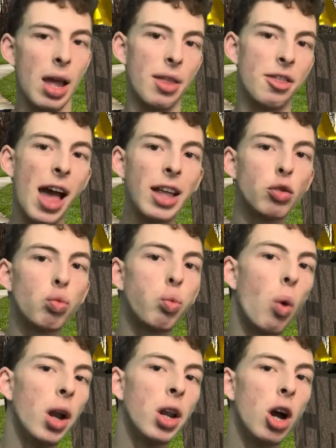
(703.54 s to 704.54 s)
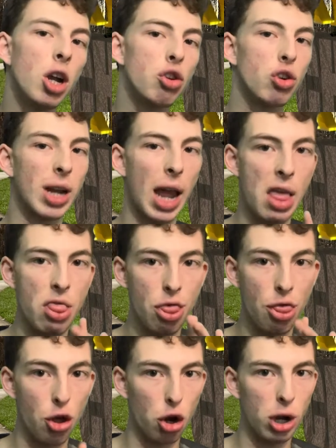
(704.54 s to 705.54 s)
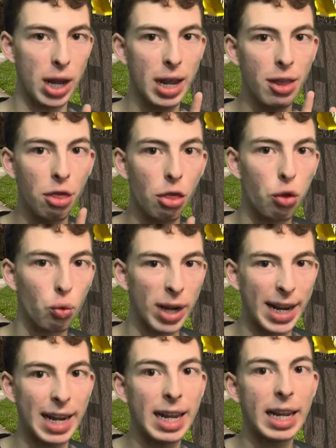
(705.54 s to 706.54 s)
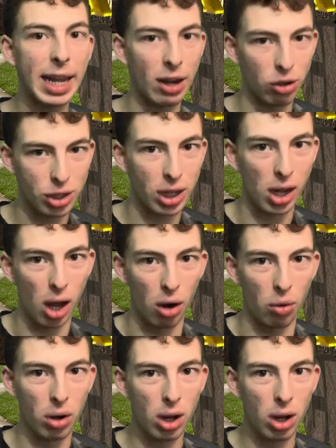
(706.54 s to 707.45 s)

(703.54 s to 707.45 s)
That's 133 years ago.